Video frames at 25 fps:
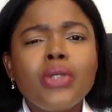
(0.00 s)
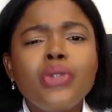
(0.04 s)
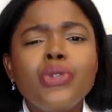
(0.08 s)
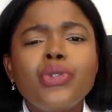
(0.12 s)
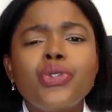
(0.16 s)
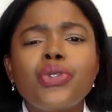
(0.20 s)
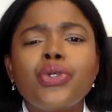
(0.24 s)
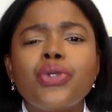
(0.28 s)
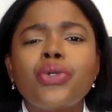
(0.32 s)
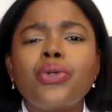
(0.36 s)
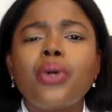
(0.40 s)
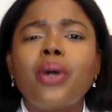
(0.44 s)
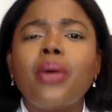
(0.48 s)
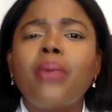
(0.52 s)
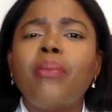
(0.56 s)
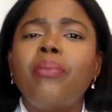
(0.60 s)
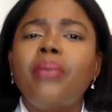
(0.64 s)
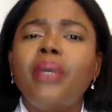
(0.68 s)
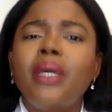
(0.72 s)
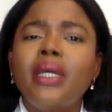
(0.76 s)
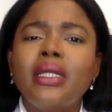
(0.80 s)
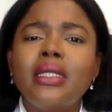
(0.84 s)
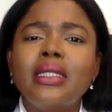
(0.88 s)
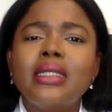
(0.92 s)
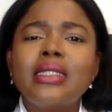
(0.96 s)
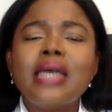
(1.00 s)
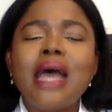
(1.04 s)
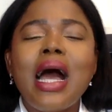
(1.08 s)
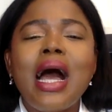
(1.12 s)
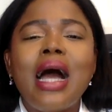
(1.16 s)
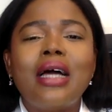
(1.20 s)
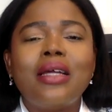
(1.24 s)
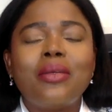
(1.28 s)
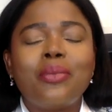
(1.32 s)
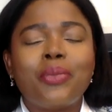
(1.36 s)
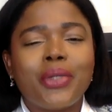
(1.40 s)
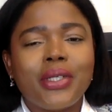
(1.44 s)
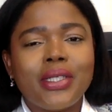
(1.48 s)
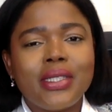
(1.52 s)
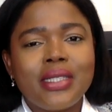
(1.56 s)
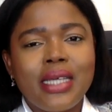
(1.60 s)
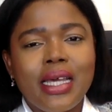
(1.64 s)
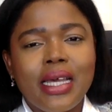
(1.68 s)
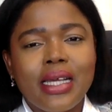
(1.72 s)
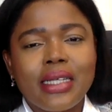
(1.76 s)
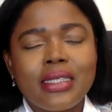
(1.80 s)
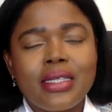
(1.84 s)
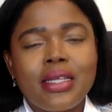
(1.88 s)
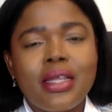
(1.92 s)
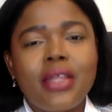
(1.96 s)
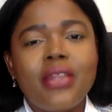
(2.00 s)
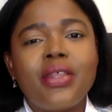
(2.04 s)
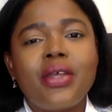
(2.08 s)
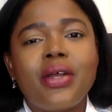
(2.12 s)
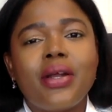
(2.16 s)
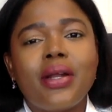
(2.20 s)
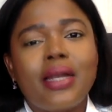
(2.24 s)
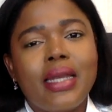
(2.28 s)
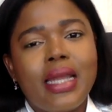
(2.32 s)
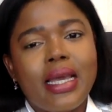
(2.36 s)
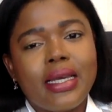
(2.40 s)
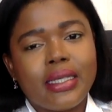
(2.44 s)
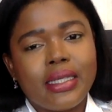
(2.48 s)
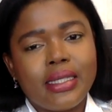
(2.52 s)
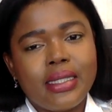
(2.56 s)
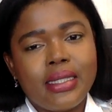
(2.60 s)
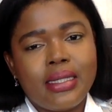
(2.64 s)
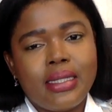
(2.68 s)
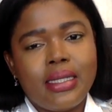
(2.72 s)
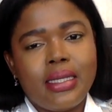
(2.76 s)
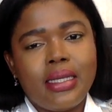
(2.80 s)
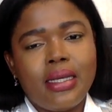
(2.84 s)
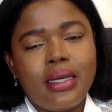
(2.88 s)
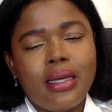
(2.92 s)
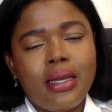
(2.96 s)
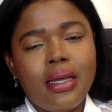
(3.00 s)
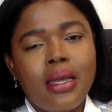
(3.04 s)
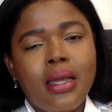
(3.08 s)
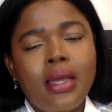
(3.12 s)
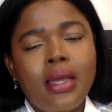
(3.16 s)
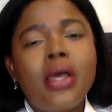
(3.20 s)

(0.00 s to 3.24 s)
to build and protect their legacy.